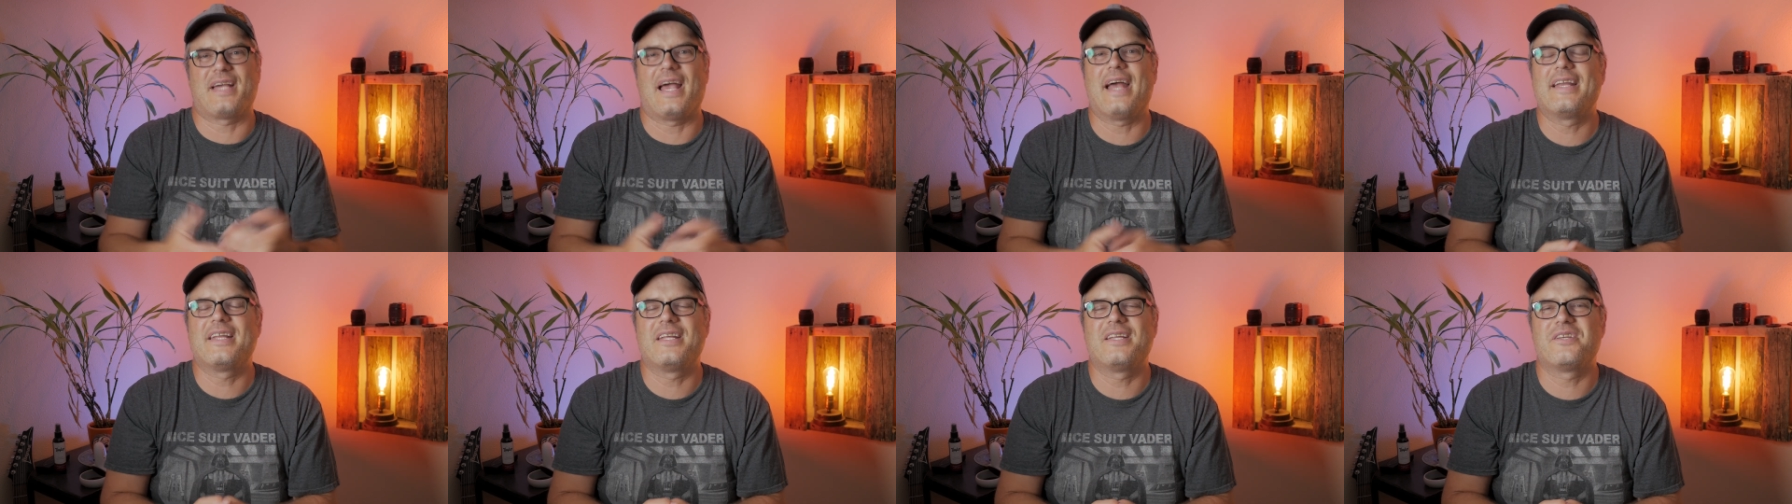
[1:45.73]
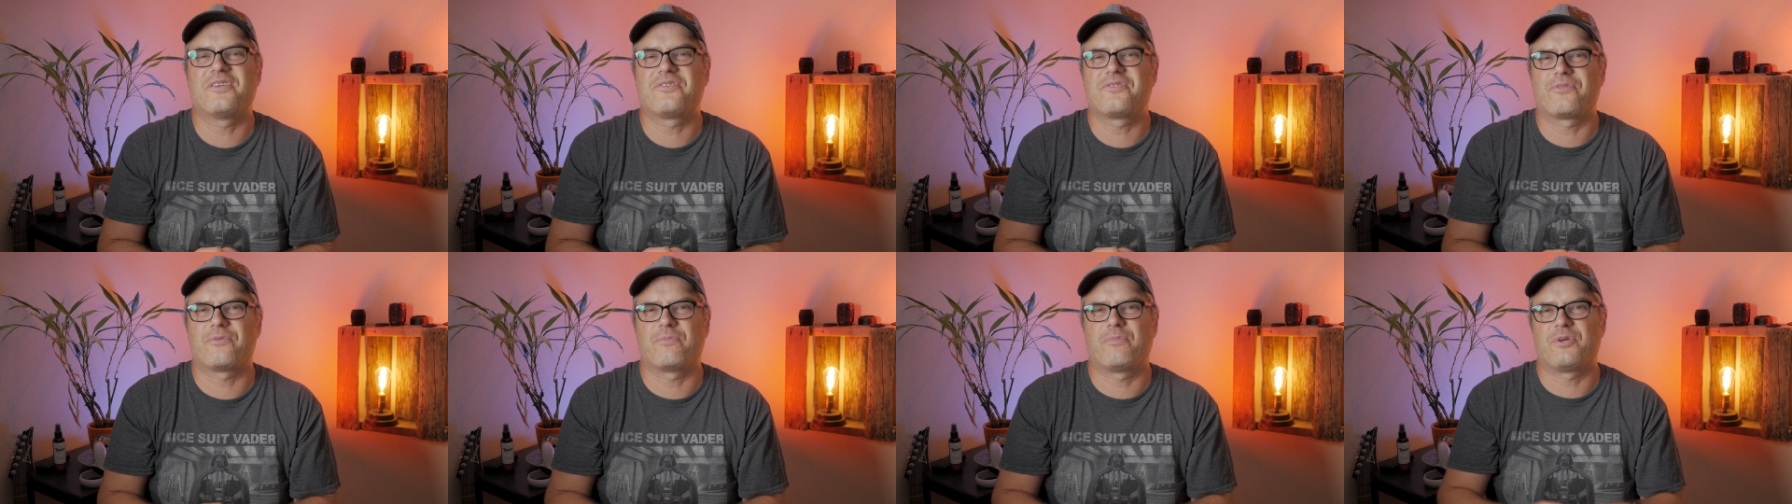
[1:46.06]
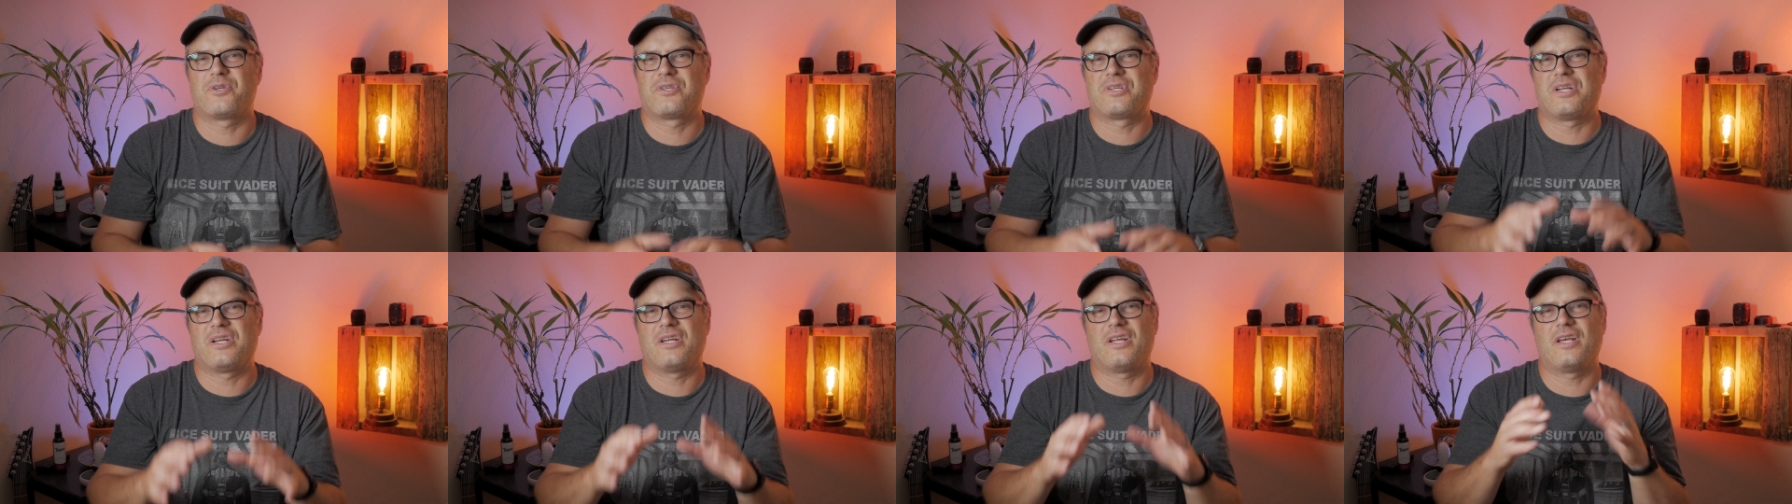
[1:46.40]
any
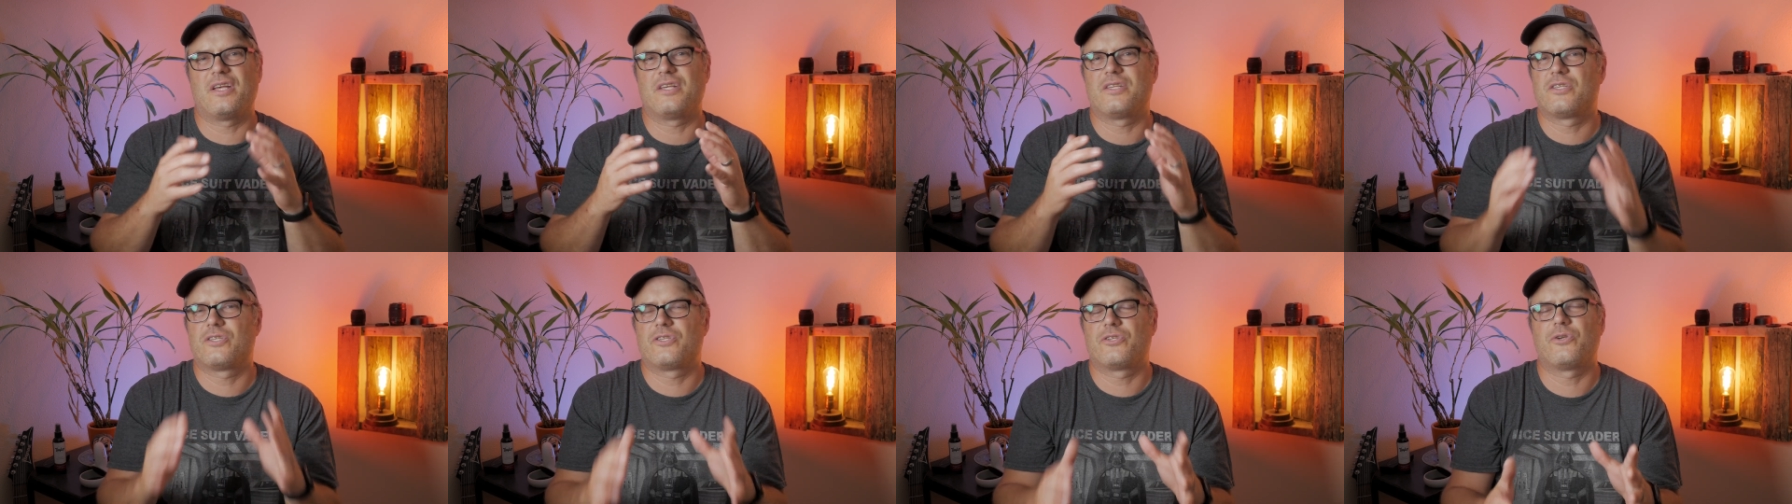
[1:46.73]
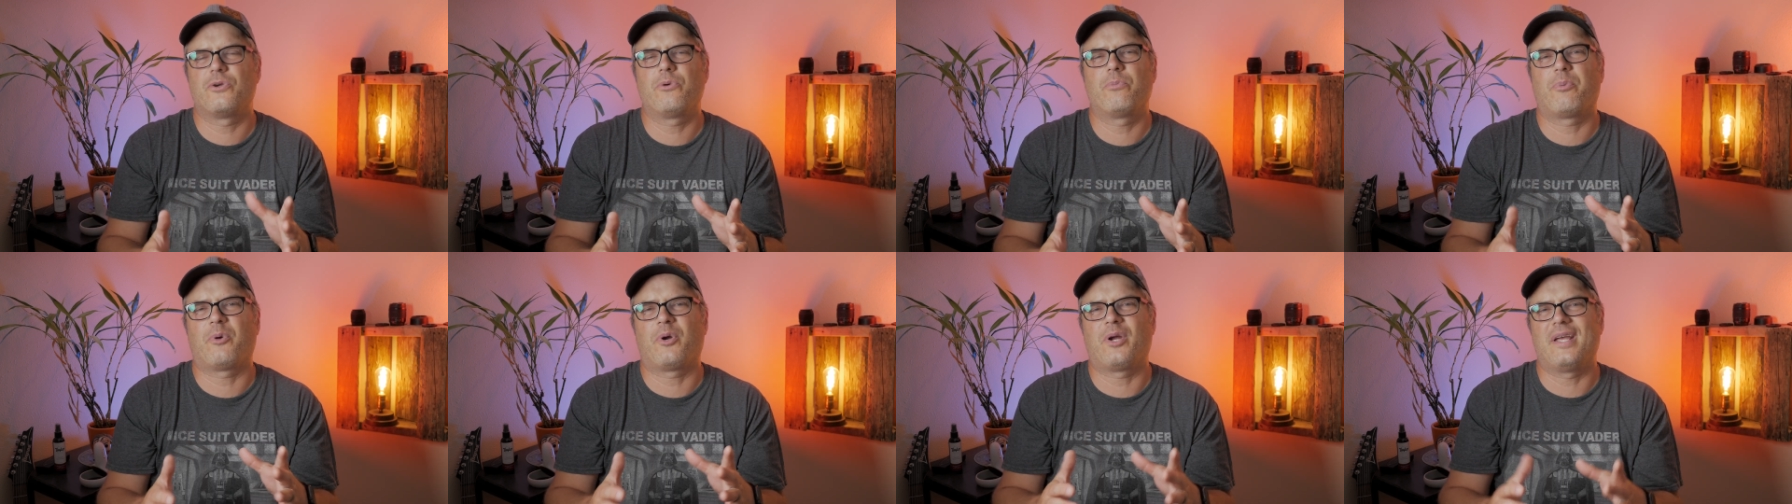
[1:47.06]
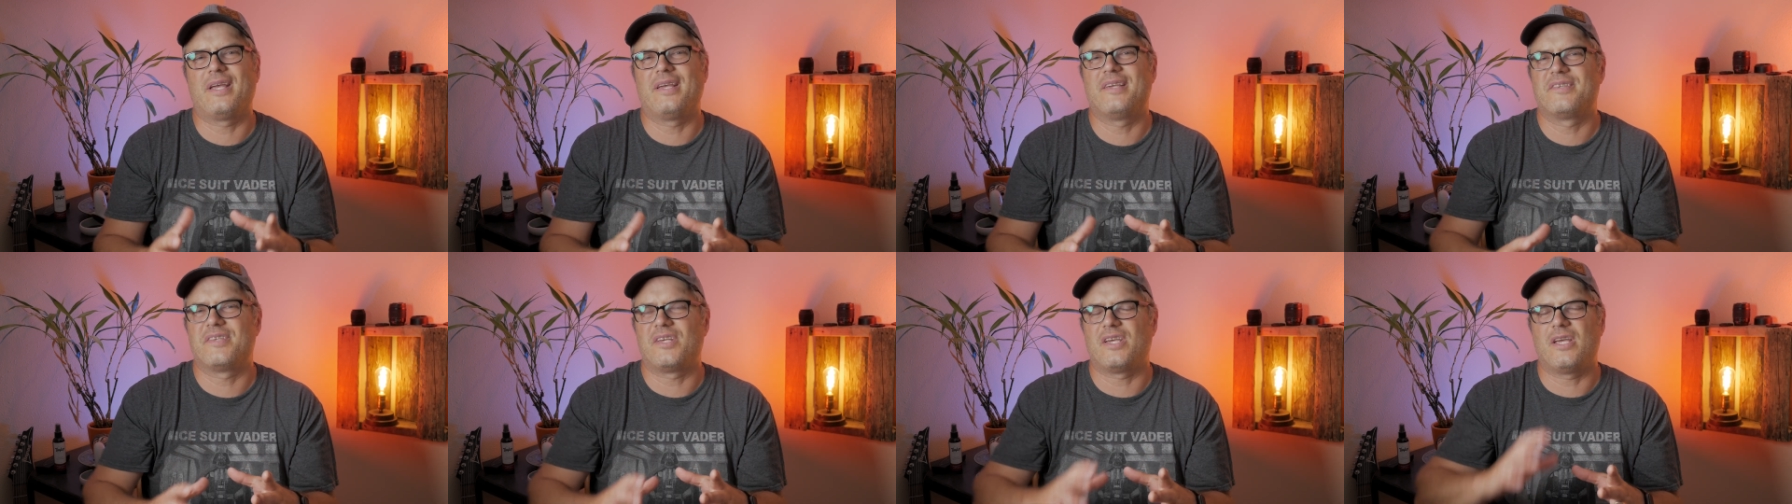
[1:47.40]
distribution is super
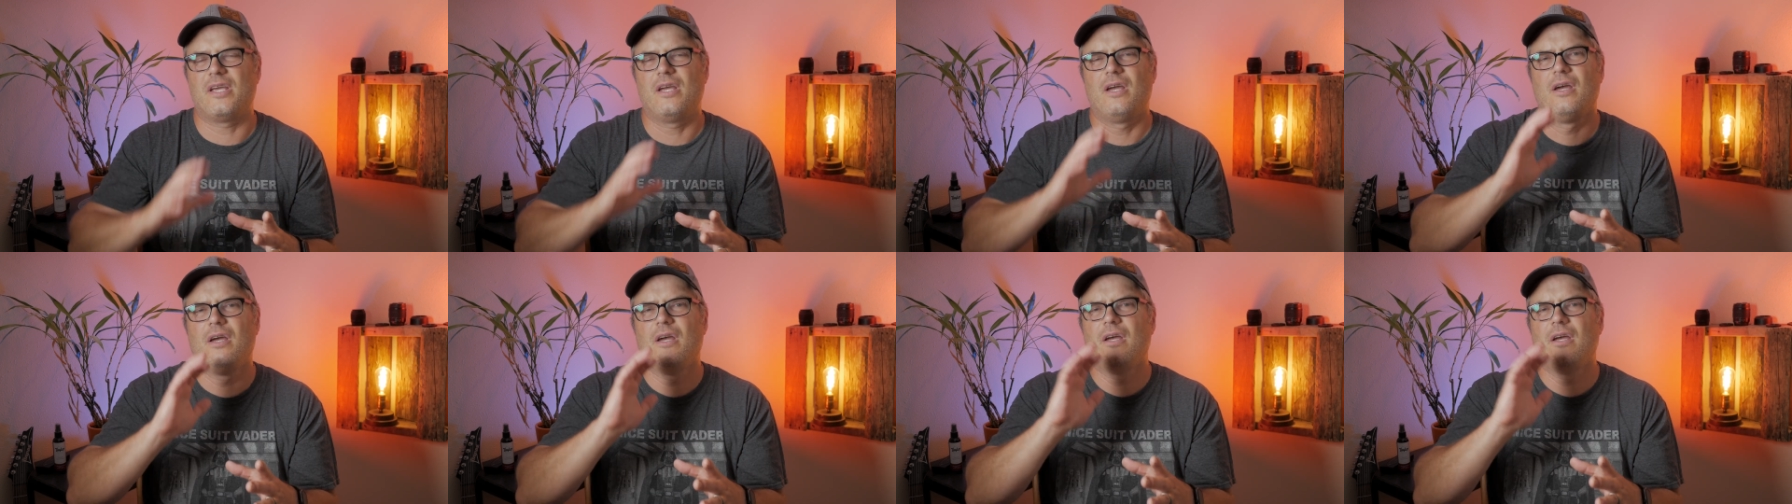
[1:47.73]
easy.